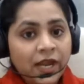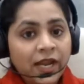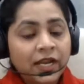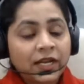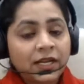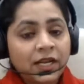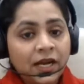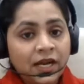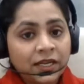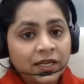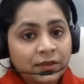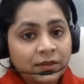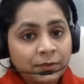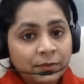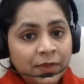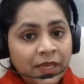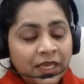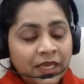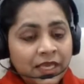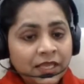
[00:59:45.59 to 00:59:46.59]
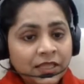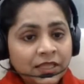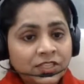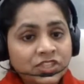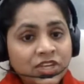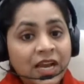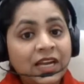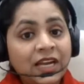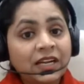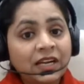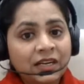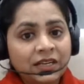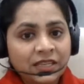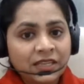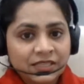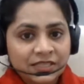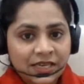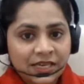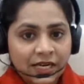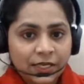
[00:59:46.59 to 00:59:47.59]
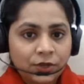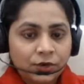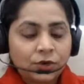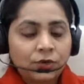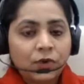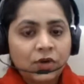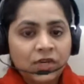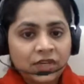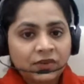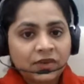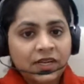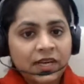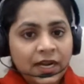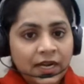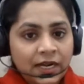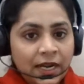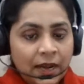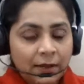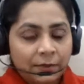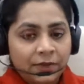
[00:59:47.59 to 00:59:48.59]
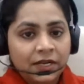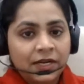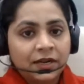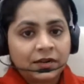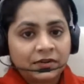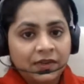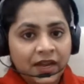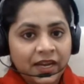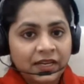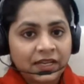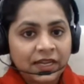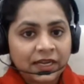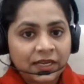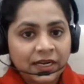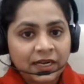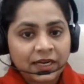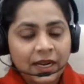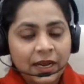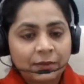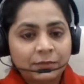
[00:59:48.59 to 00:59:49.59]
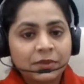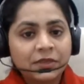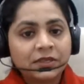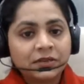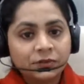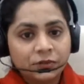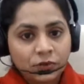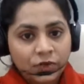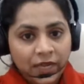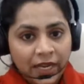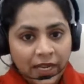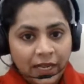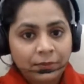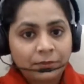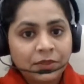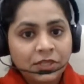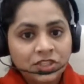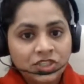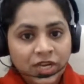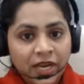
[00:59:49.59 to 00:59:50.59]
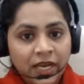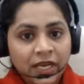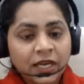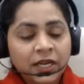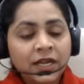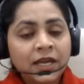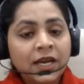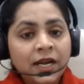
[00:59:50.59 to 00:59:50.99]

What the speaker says: and making the child understand whatever had happened and why that had happened, would help the child